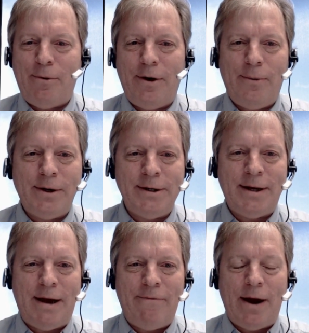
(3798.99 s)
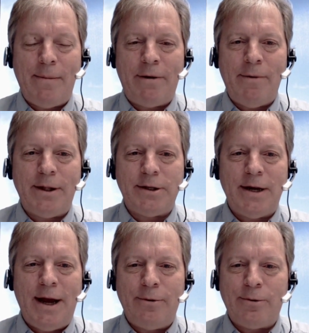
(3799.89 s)
Boy, wasn't that fun. I'm going to make this
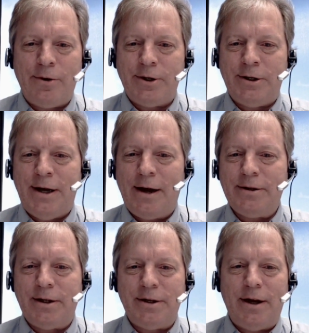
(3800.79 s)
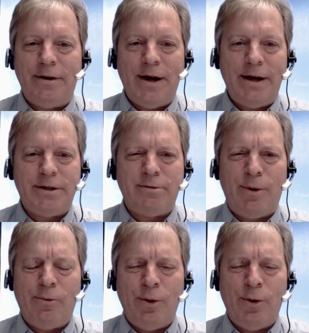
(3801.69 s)
an annual tradition now because it's a nice,